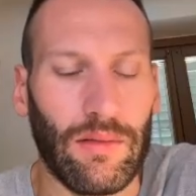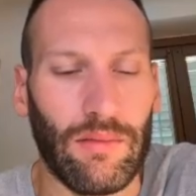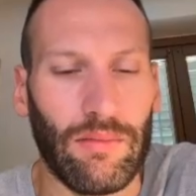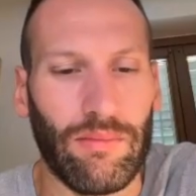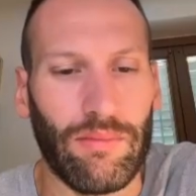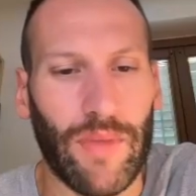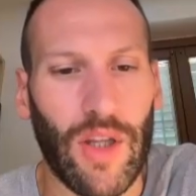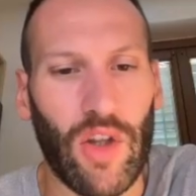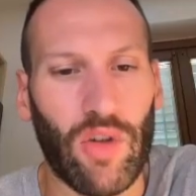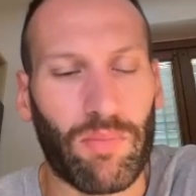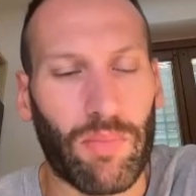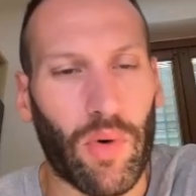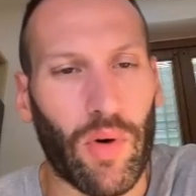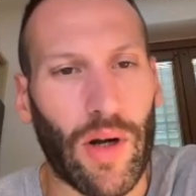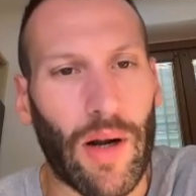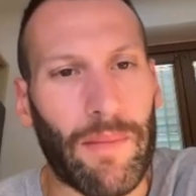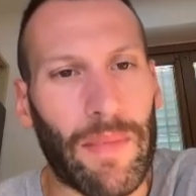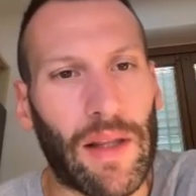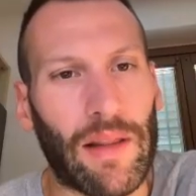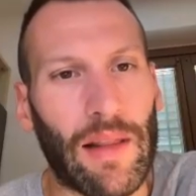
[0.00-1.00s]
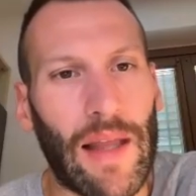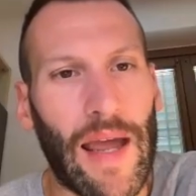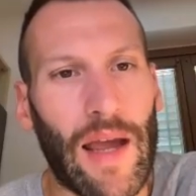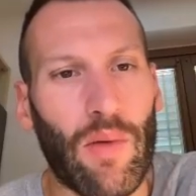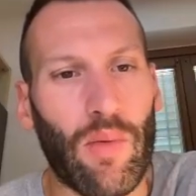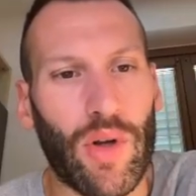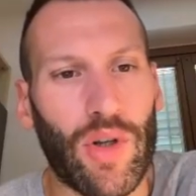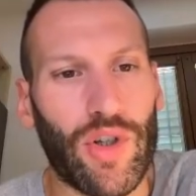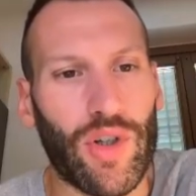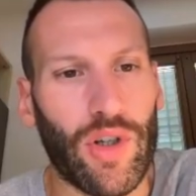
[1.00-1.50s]
these programming
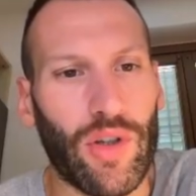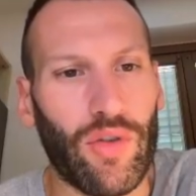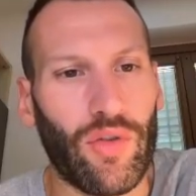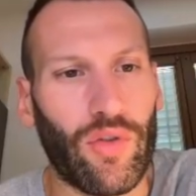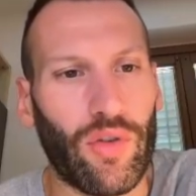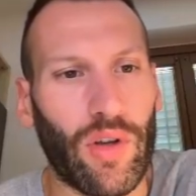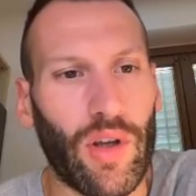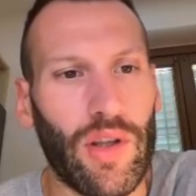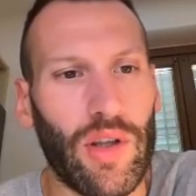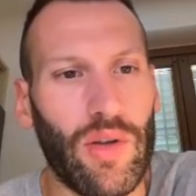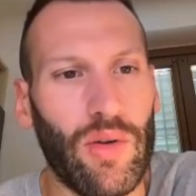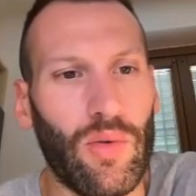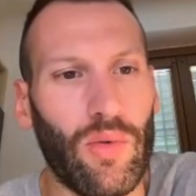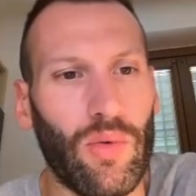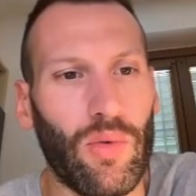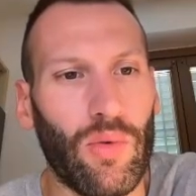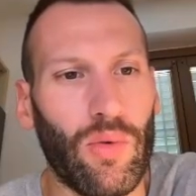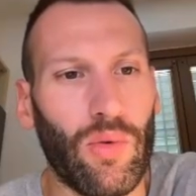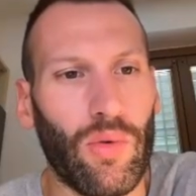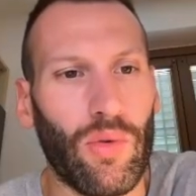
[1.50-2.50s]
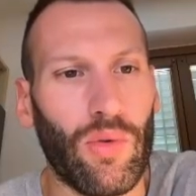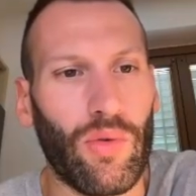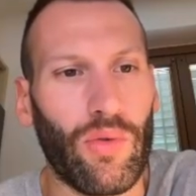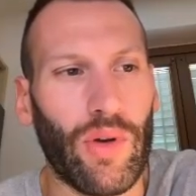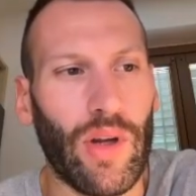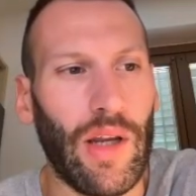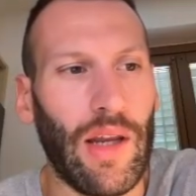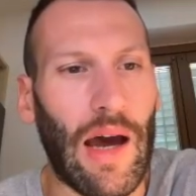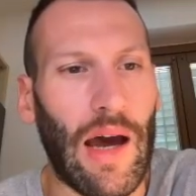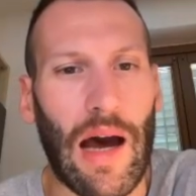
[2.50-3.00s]
languages you
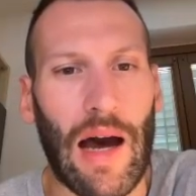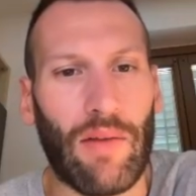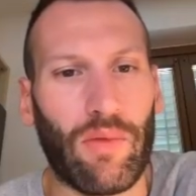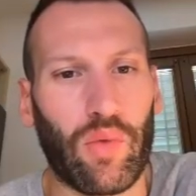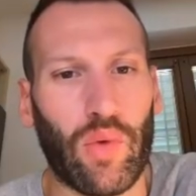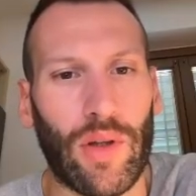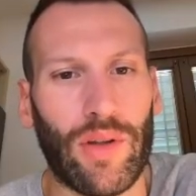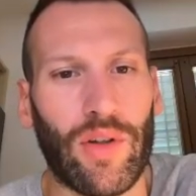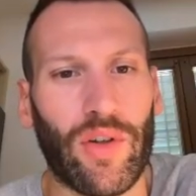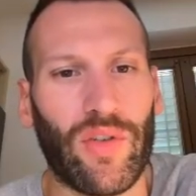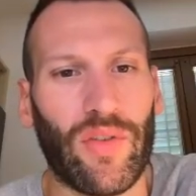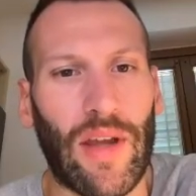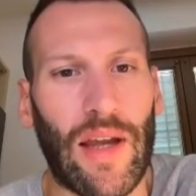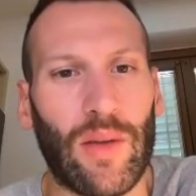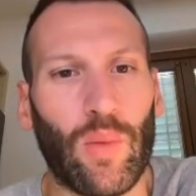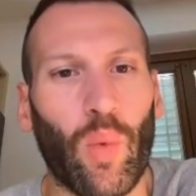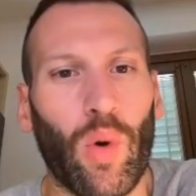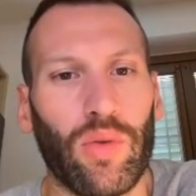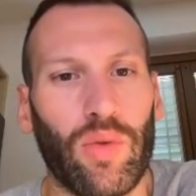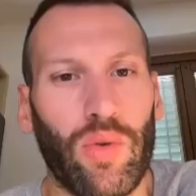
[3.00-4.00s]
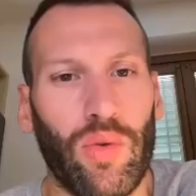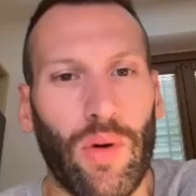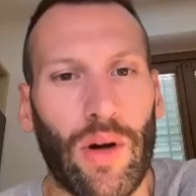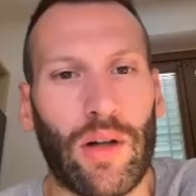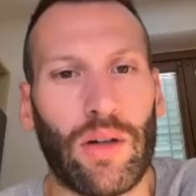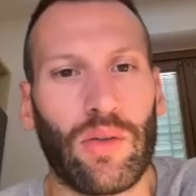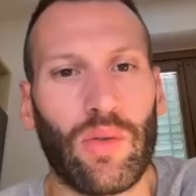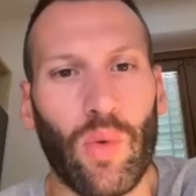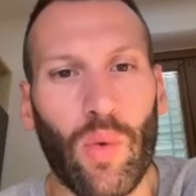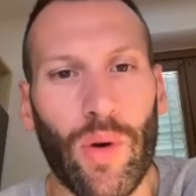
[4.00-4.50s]
really have to understand what you
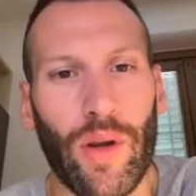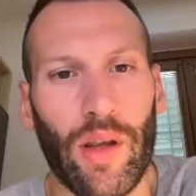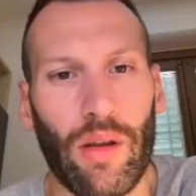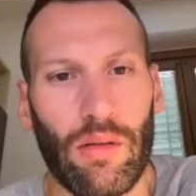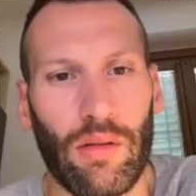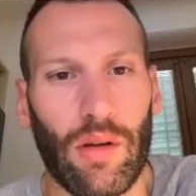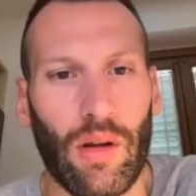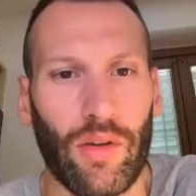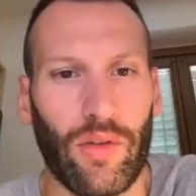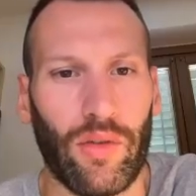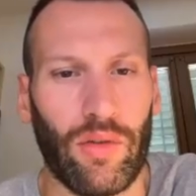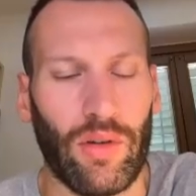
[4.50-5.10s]
are doing.